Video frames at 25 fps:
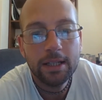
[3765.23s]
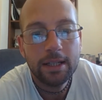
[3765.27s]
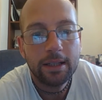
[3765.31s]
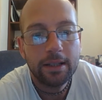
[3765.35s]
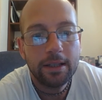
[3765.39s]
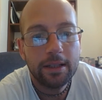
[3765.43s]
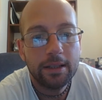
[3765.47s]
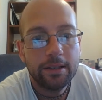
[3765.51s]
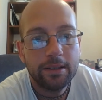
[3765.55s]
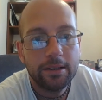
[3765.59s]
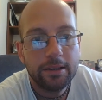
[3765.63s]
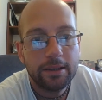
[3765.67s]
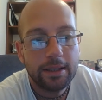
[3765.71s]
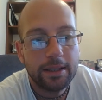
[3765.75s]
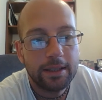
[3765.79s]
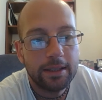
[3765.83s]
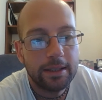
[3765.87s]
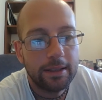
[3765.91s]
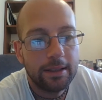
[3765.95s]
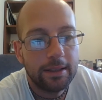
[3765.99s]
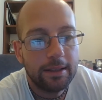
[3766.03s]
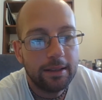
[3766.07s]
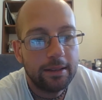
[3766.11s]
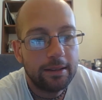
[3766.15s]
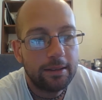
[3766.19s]
This
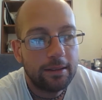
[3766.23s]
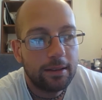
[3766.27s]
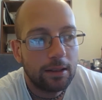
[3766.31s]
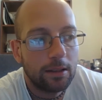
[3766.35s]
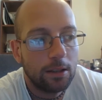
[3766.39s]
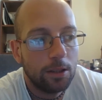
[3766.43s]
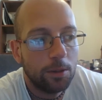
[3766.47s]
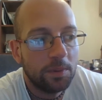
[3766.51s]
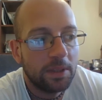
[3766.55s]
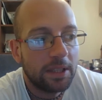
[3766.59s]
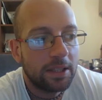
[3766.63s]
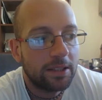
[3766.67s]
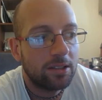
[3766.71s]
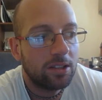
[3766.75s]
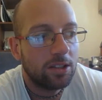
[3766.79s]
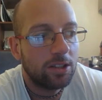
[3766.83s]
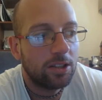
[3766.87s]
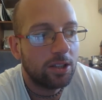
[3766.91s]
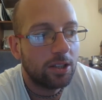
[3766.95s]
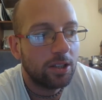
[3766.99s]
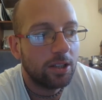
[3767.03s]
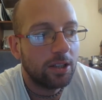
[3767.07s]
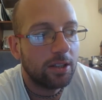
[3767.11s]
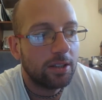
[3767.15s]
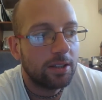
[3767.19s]
is the Illuminati
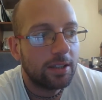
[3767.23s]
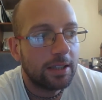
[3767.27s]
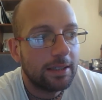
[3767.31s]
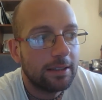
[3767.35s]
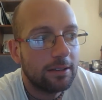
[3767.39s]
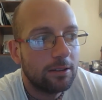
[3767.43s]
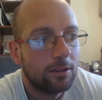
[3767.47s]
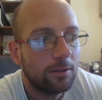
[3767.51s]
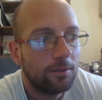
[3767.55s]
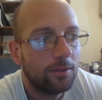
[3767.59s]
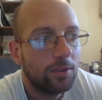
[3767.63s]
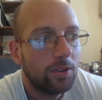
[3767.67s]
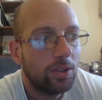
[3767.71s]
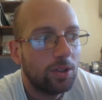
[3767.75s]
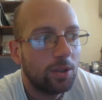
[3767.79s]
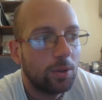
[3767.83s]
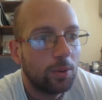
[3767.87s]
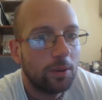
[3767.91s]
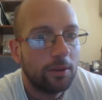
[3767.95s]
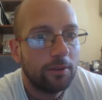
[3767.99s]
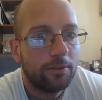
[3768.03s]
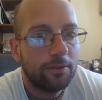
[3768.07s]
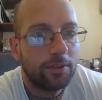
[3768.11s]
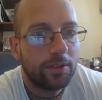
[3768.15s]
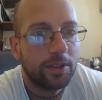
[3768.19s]
Church, and it's nothing to do
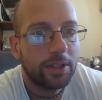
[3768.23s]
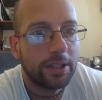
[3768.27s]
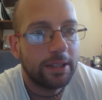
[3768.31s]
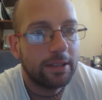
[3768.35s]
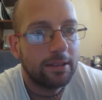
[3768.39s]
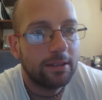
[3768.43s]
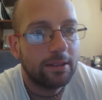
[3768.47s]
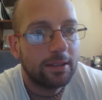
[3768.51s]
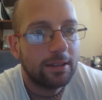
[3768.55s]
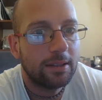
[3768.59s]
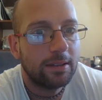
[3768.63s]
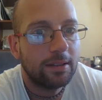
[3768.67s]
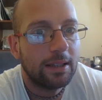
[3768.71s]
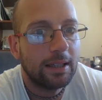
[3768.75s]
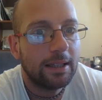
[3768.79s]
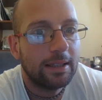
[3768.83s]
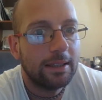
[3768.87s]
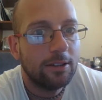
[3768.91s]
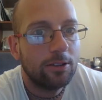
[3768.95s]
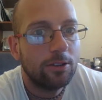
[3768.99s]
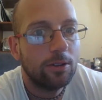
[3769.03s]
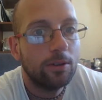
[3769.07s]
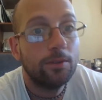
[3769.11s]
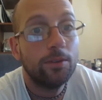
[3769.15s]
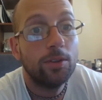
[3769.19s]
with Satan, and
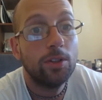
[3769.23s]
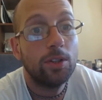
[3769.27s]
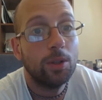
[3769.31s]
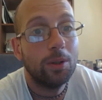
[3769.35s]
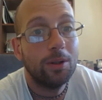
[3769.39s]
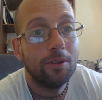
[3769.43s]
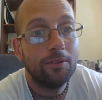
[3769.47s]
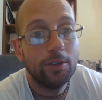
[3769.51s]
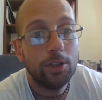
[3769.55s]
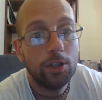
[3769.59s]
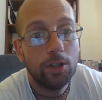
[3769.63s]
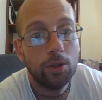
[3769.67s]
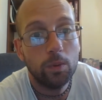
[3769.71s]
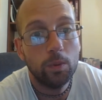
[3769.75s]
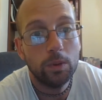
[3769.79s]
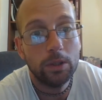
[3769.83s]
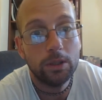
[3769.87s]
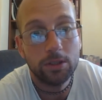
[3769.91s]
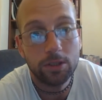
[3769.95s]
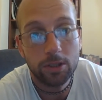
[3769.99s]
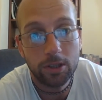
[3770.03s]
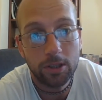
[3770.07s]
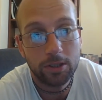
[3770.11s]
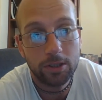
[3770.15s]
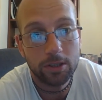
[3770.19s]
it's nothing to do with the New
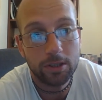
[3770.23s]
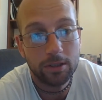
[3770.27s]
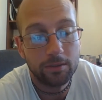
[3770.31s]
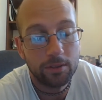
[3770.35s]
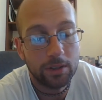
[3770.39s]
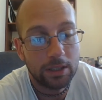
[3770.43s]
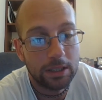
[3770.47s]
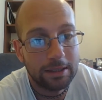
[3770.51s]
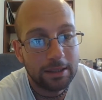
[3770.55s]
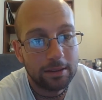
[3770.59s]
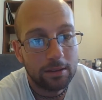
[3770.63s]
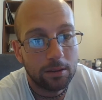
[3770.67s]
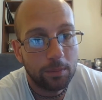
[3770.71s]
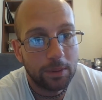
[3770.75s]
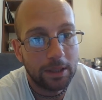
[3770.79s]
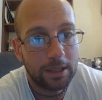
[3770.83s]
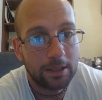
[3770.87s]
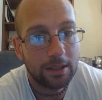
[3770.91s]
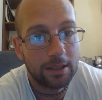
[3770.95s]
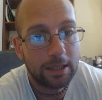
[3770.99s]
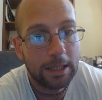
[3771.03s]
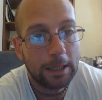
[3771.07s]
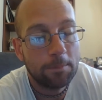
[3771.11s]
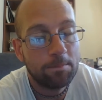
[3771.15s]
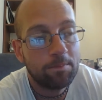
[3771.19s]
World Order that is about
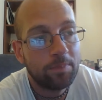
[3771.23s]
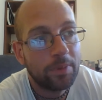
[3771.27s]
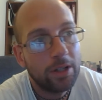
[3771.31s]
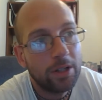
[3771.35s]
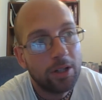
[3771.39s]
now,